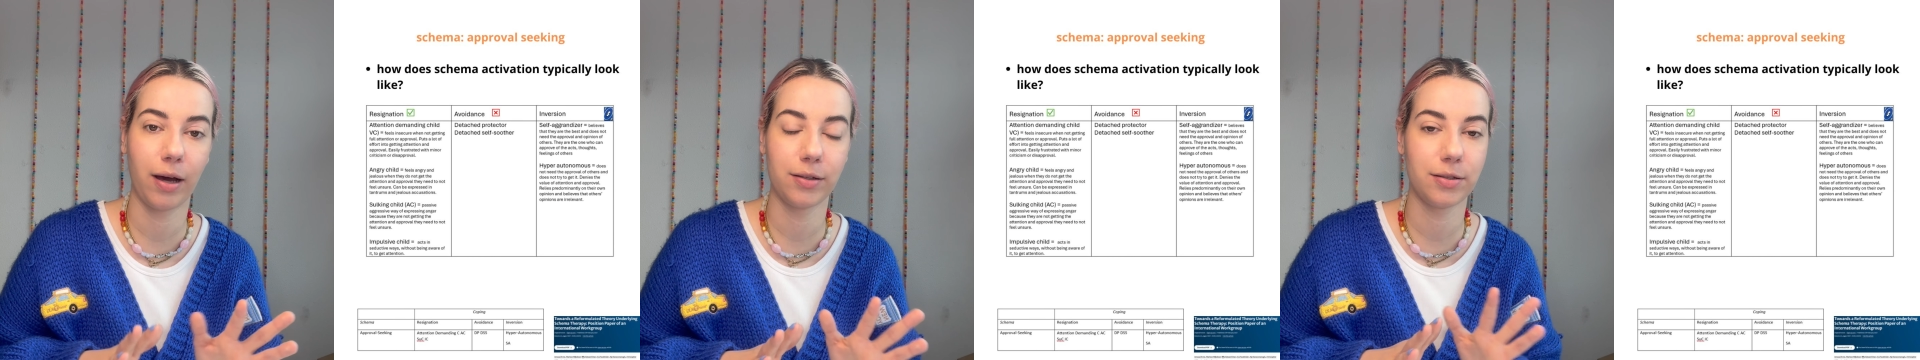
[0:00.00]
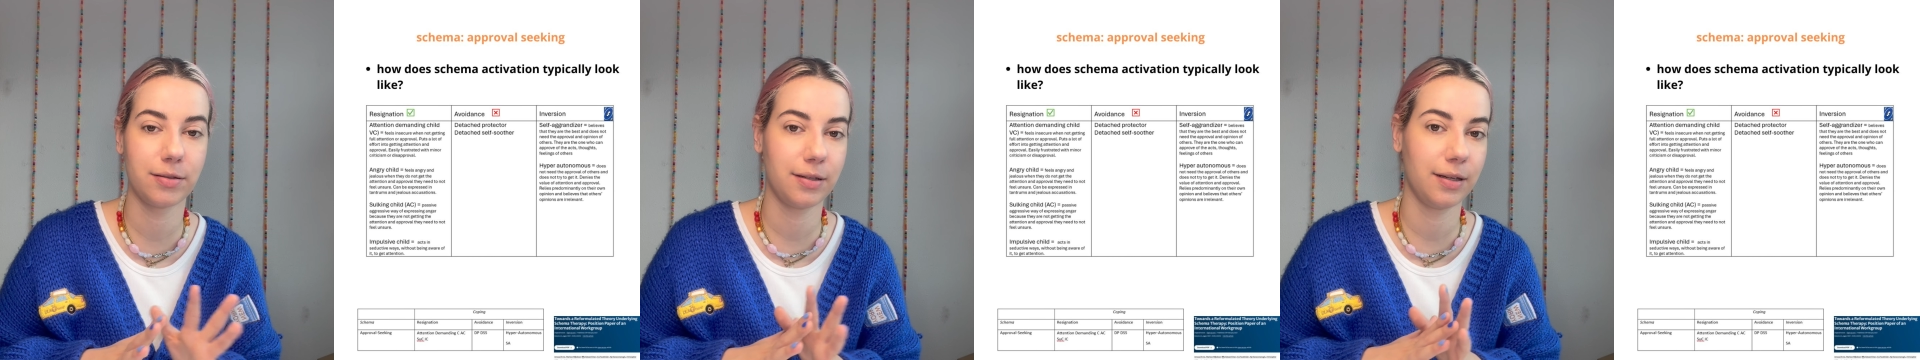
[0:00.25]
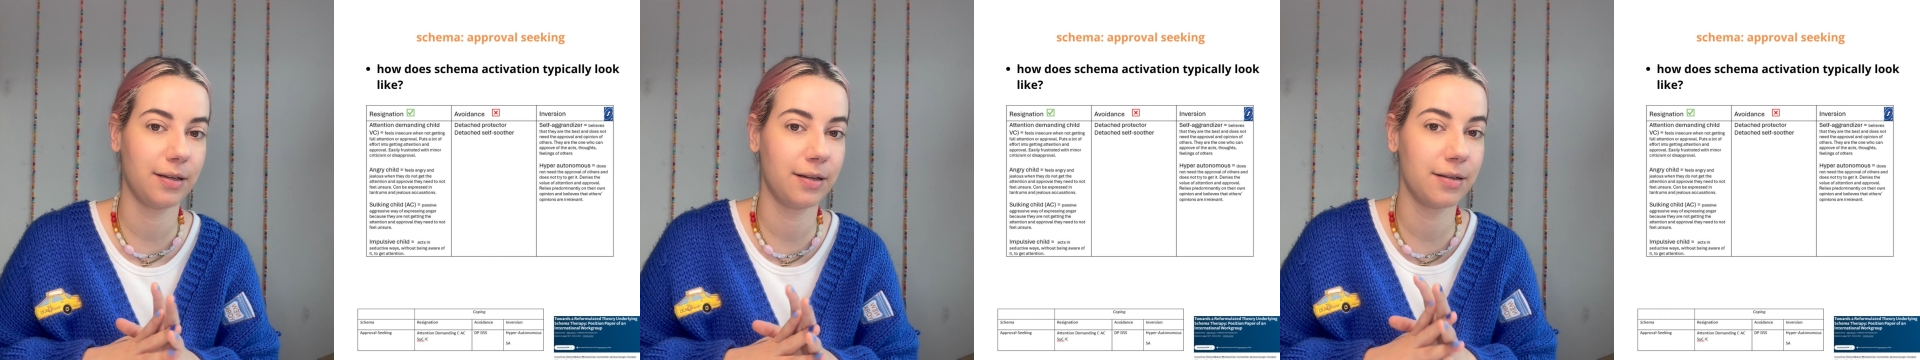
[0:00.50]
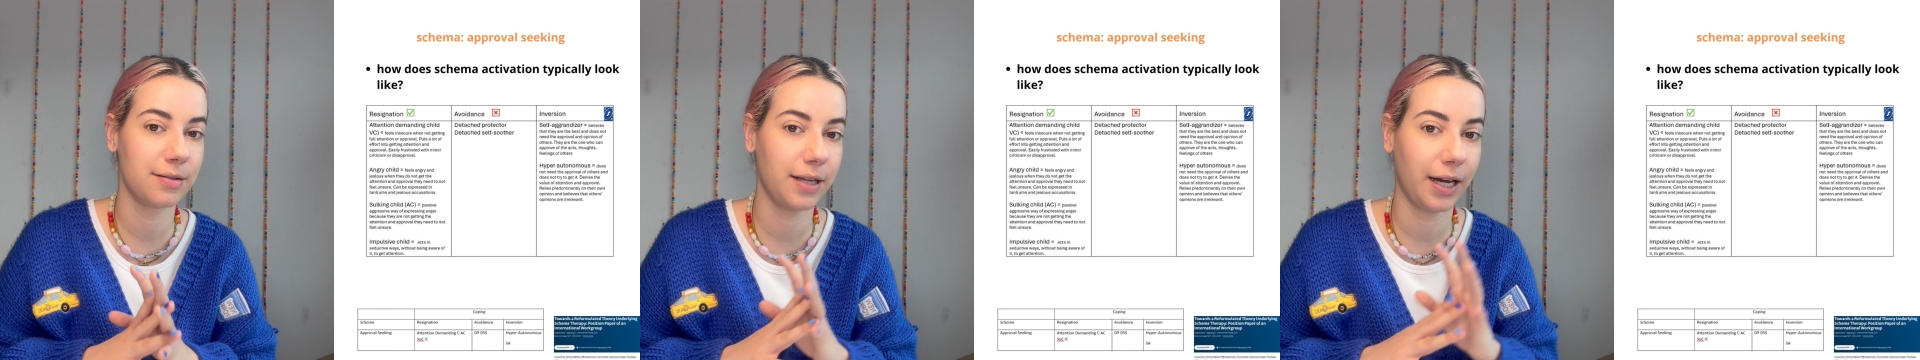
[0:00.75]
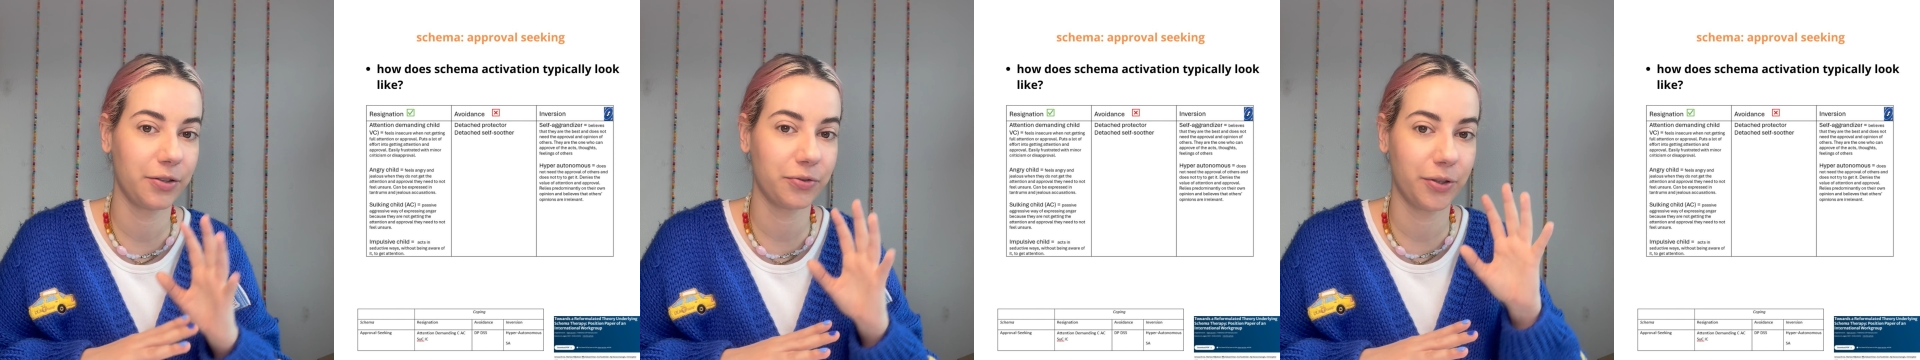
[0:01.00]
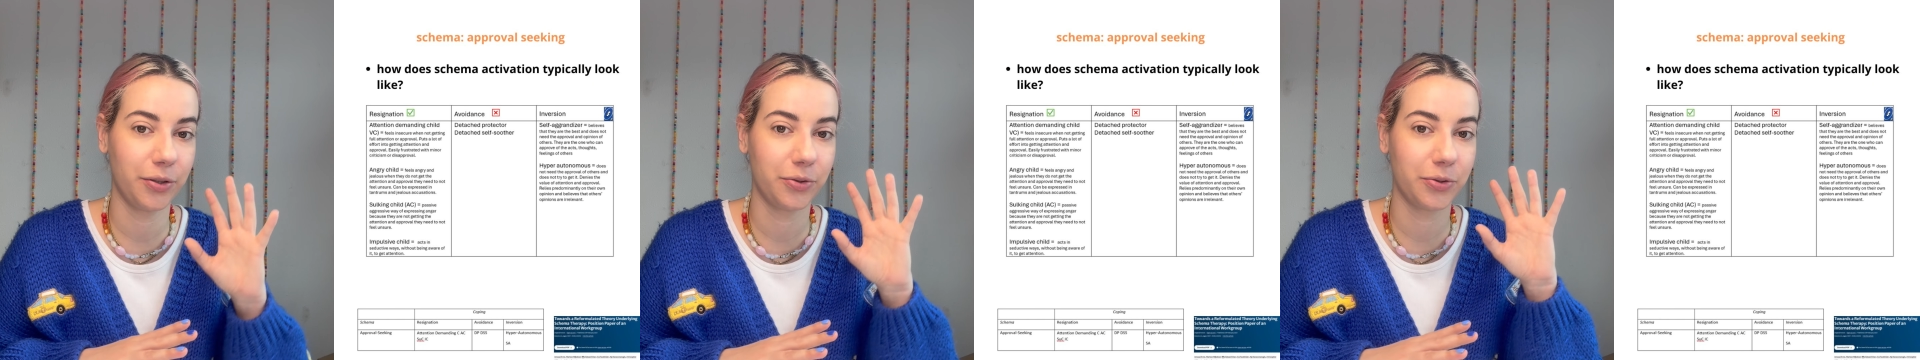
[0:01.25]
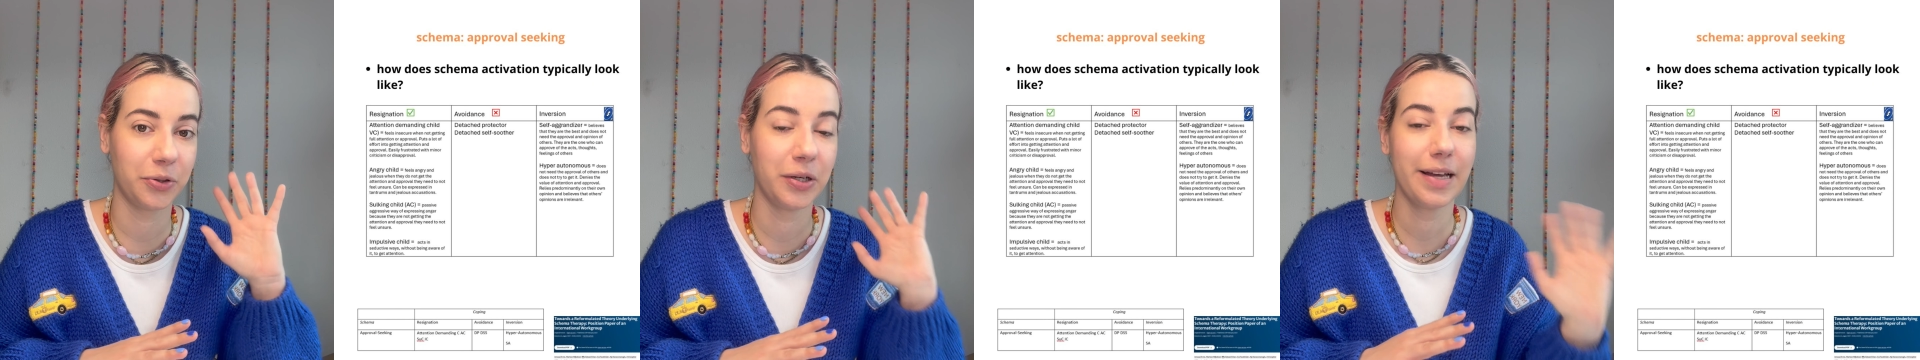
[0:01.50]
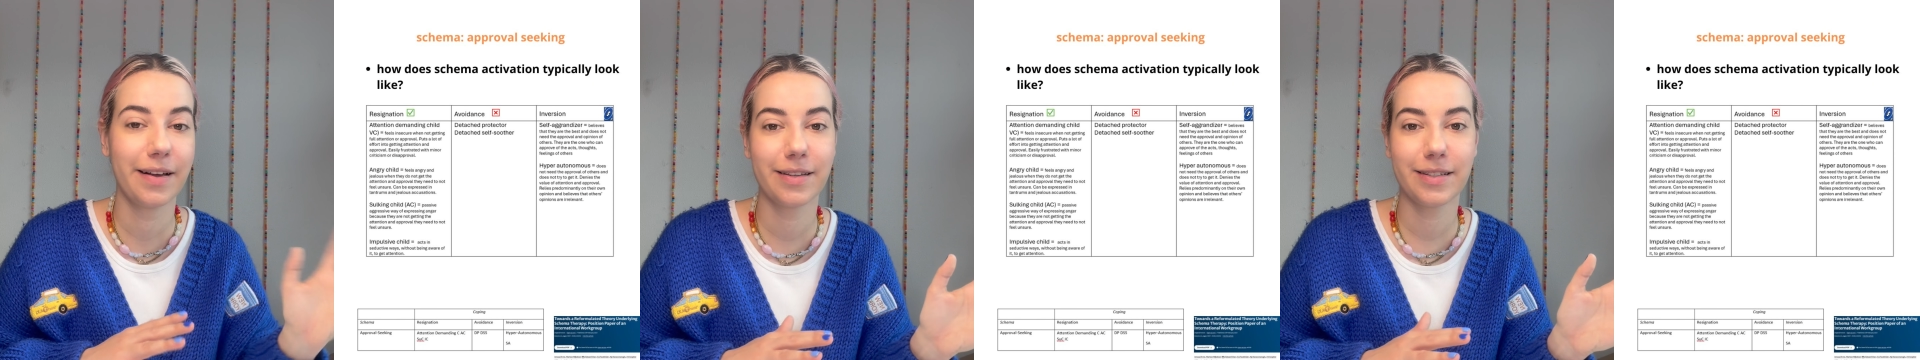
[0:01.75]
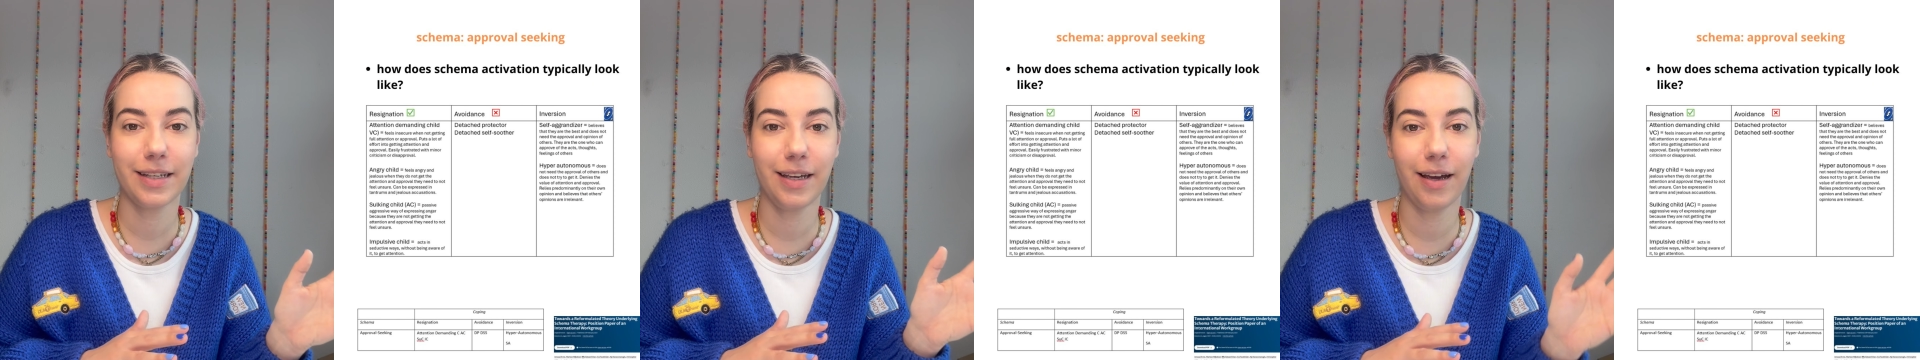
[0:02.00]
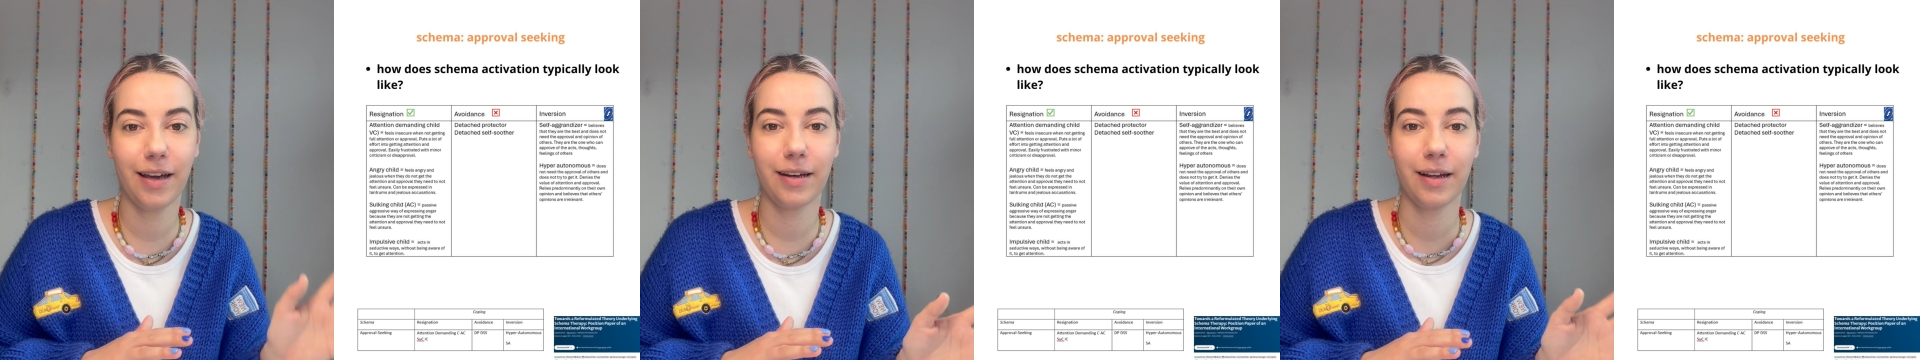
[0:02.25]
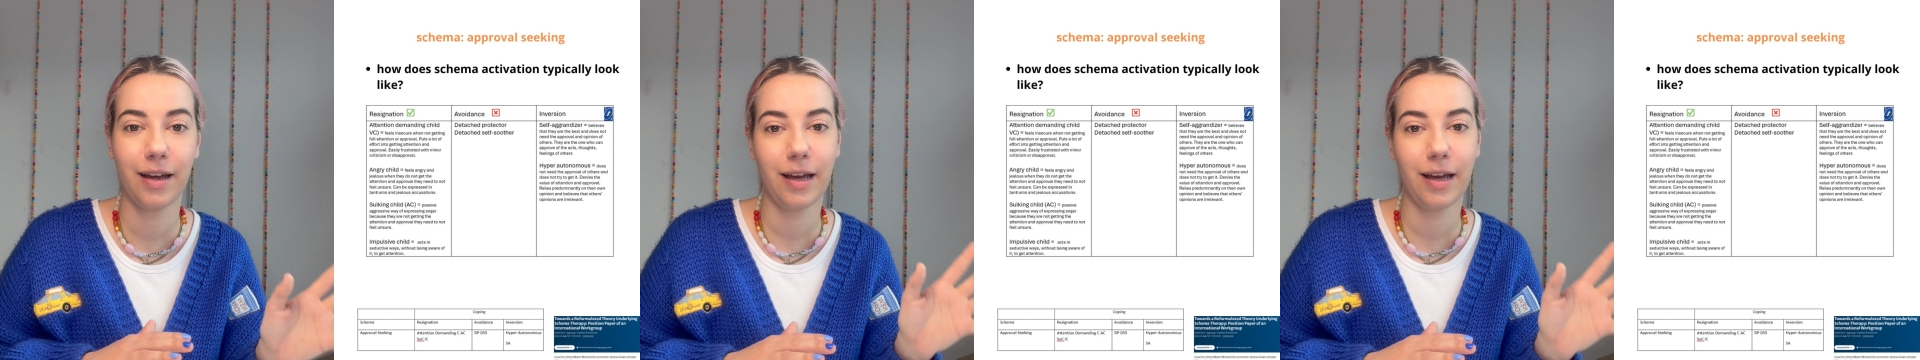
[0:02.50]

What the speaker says: I just think it is nice for you to see it.